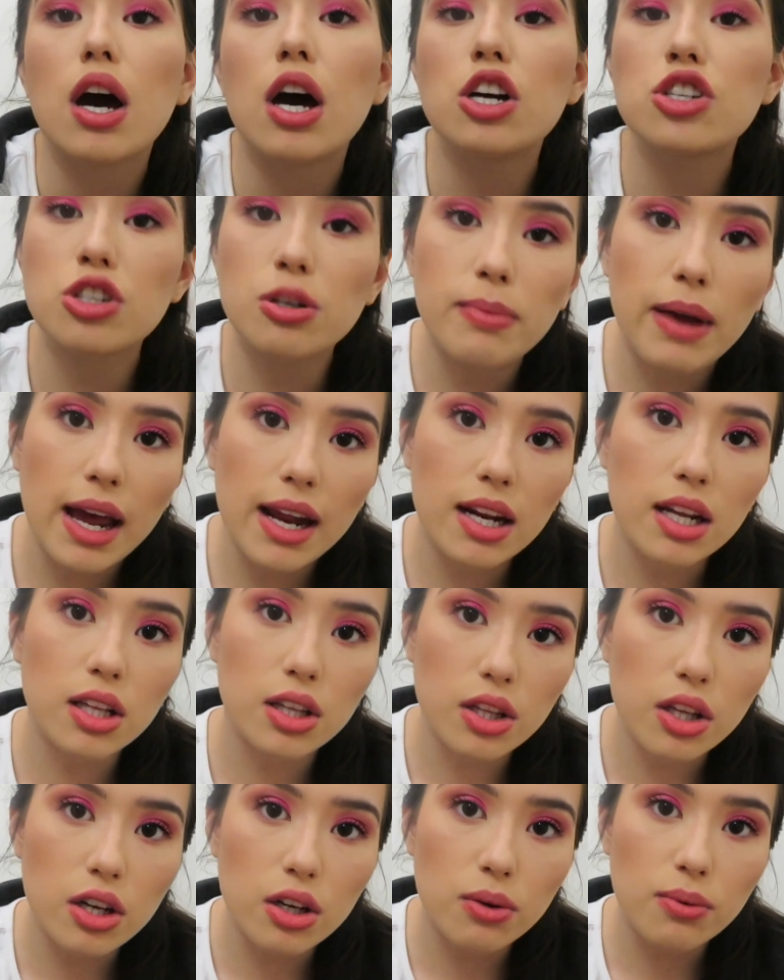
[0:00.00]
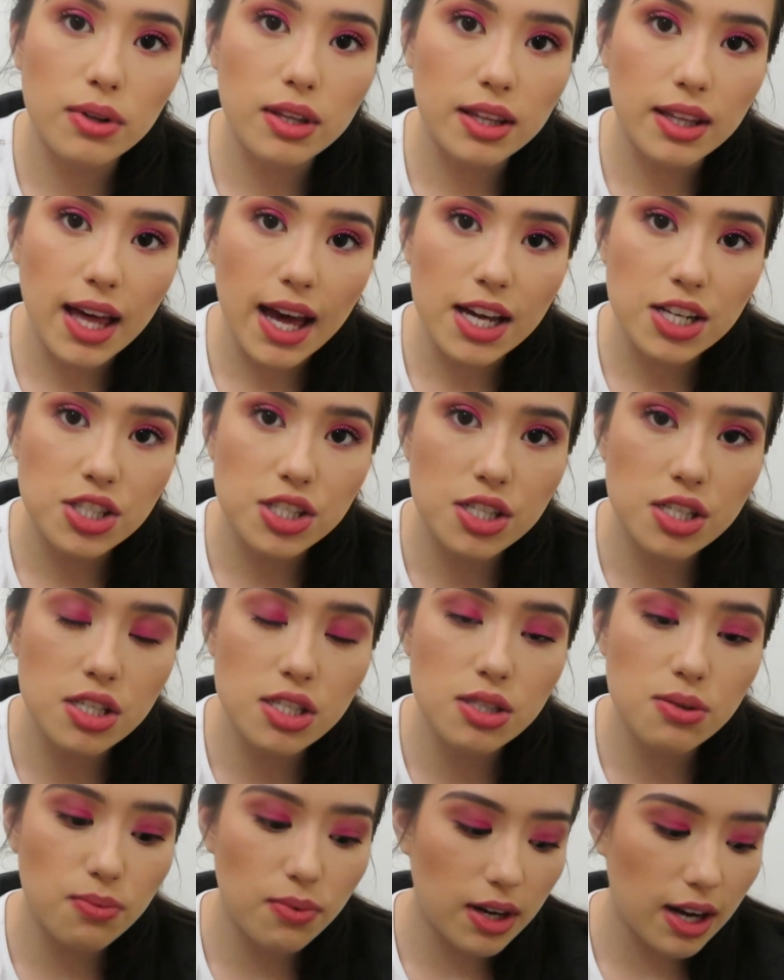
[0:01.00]
a dramatic look with
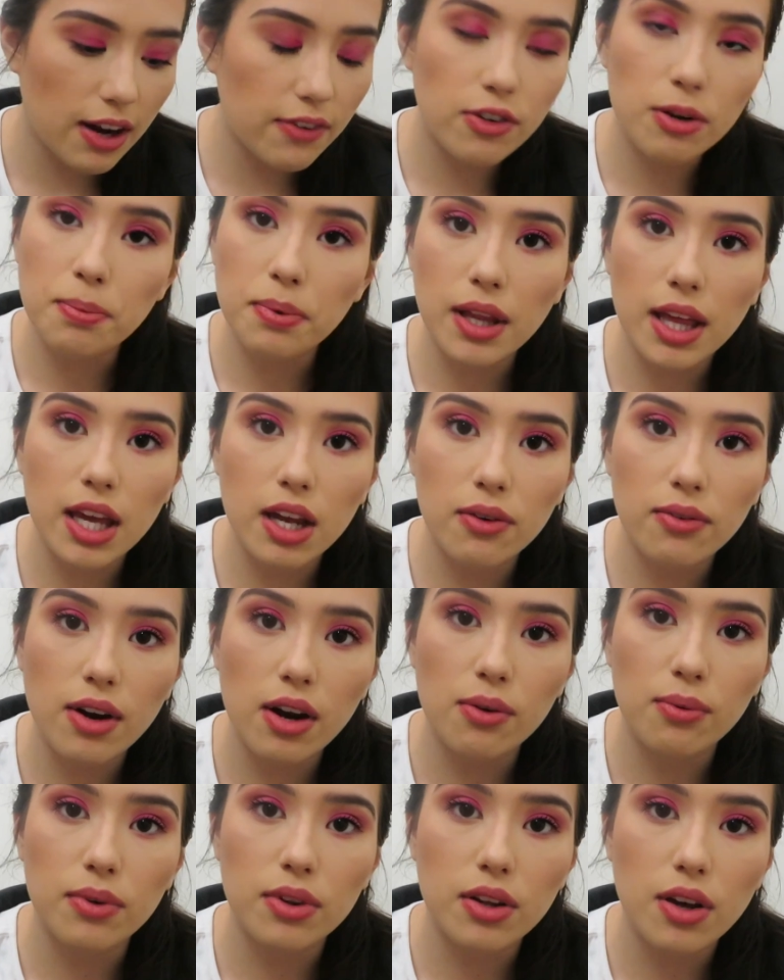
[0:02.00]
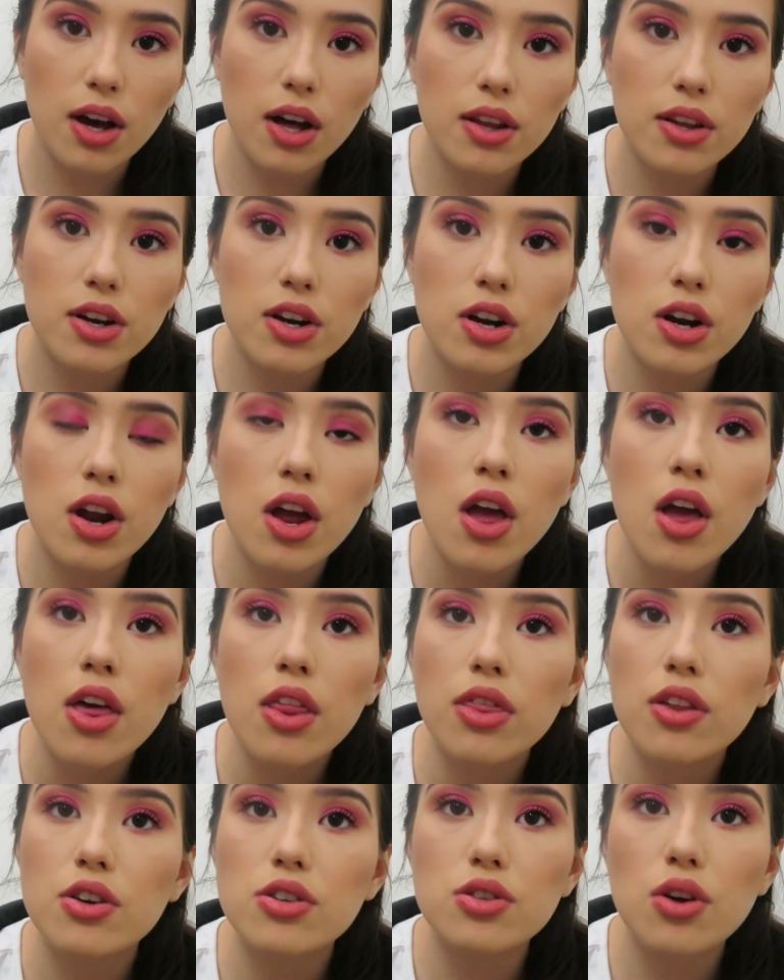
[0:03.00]
lashes whenever playing around with color.
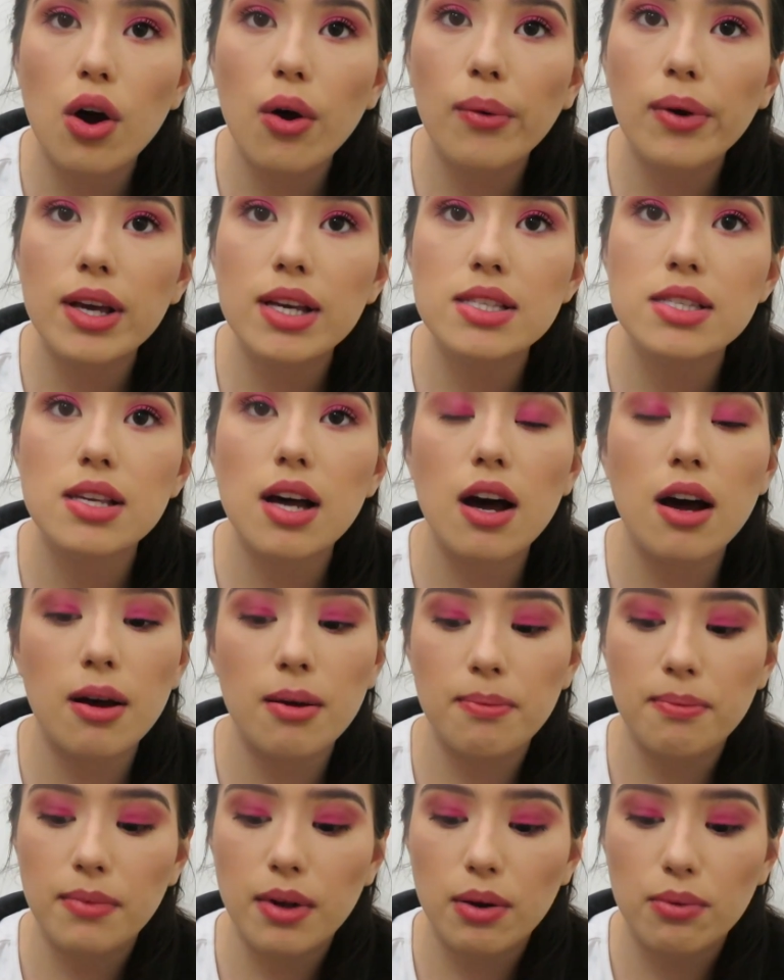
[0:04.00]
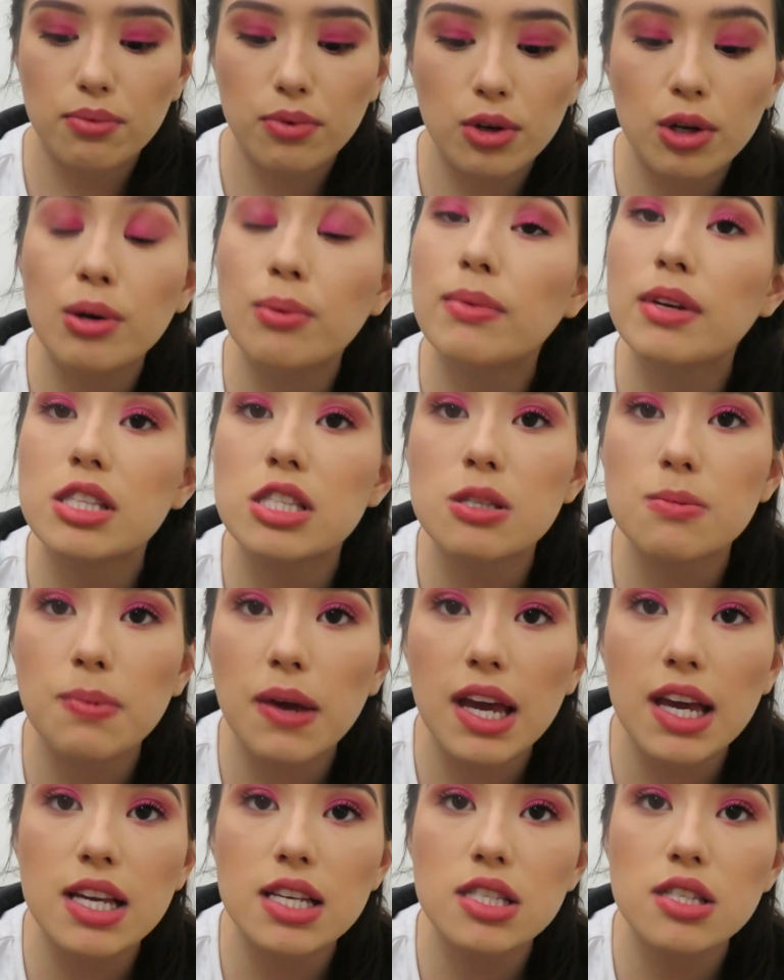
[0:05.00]
There's always room and
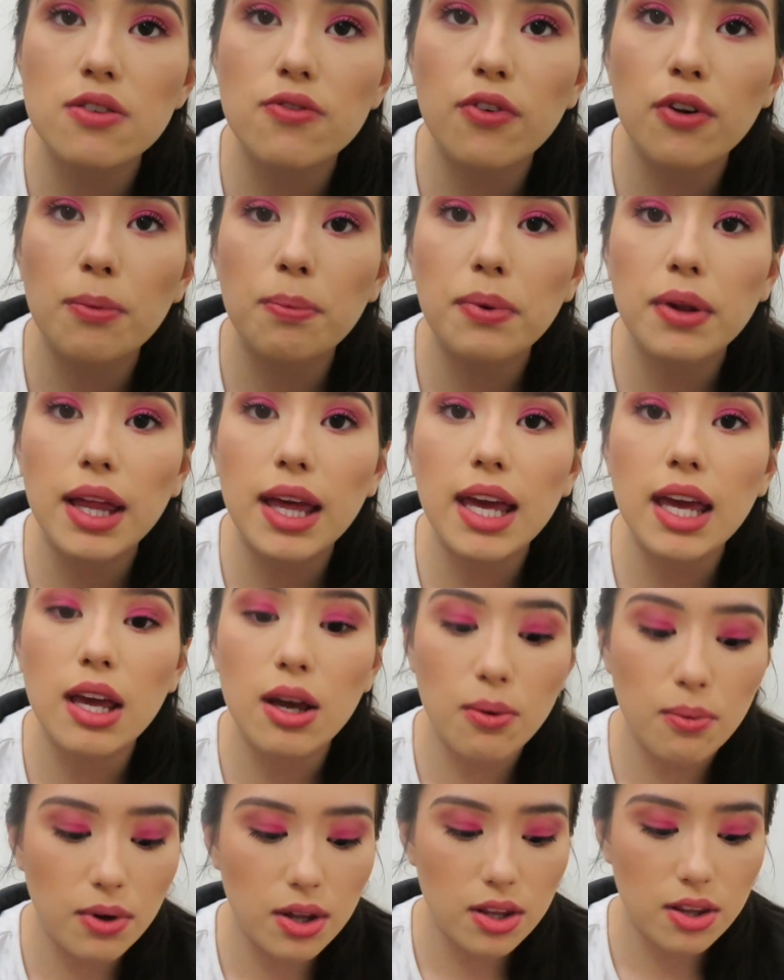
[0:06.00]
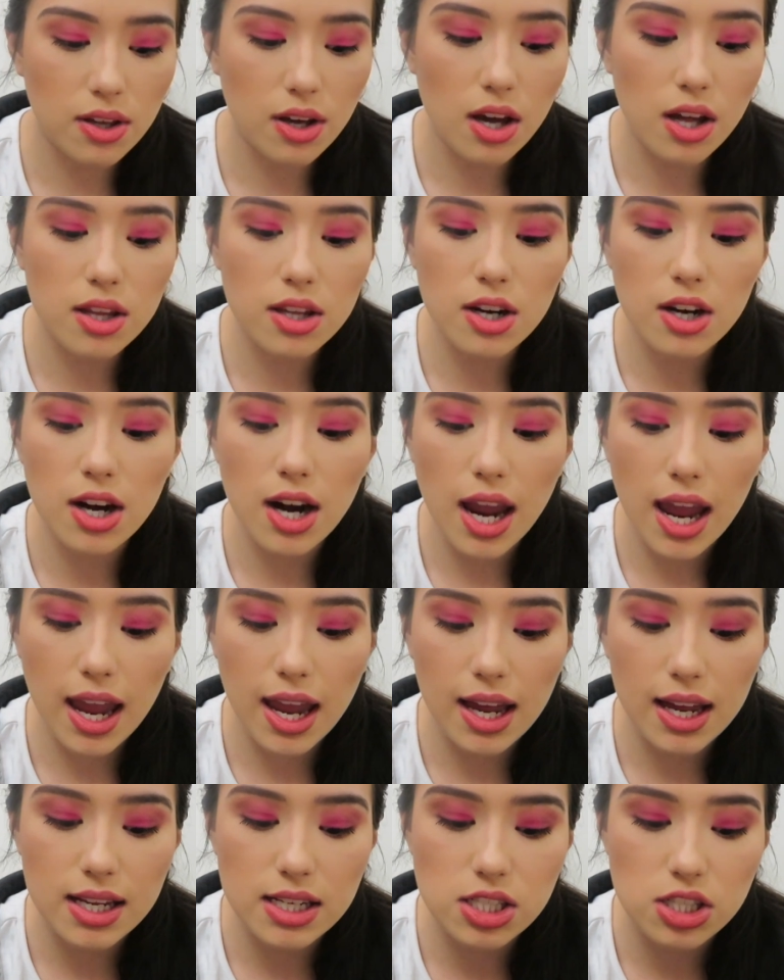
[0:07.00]
space for playing with color
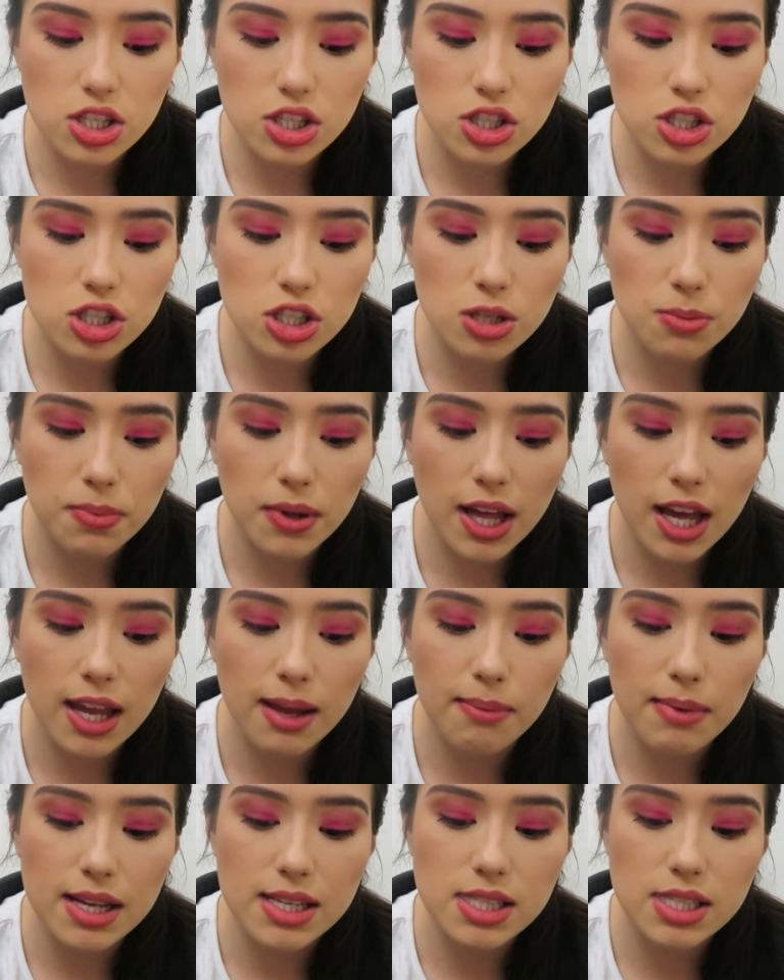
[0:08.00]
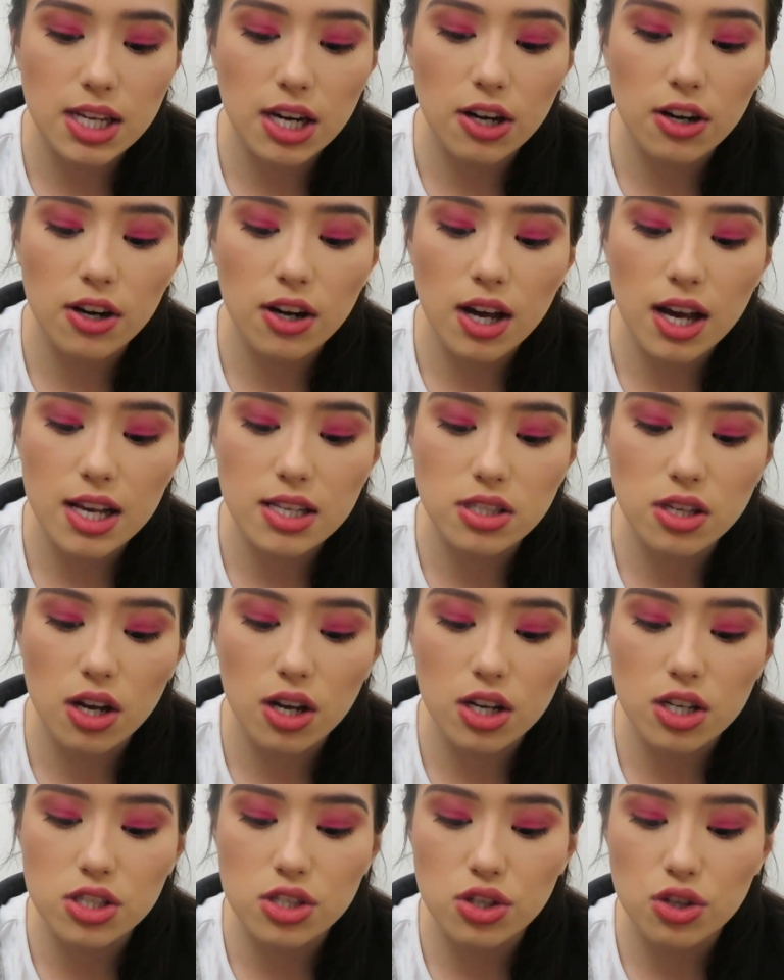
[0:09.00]
and just applying mascara, as
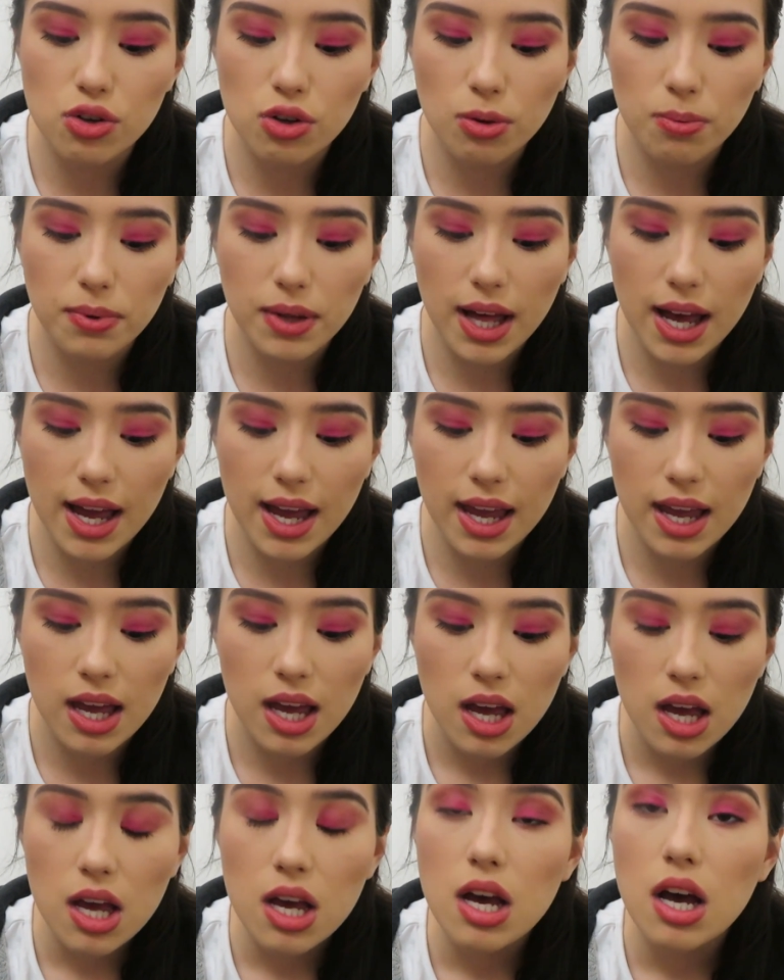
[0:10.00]
long as you apply